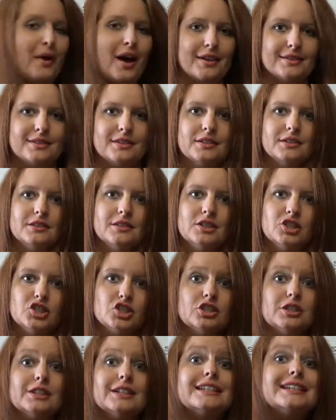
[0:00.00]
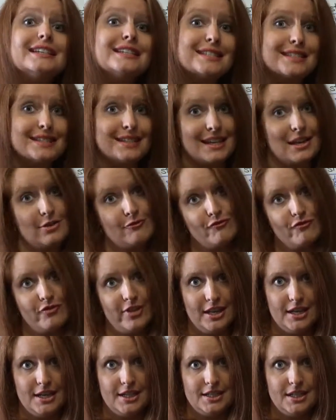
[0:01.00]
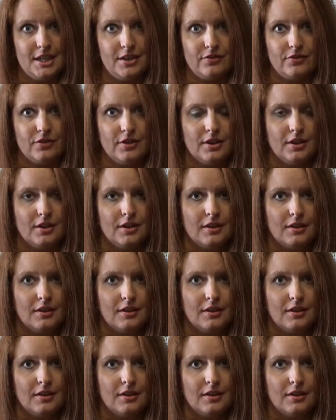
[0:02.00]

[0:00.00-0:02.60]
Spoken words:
the past conditional is the infinitive.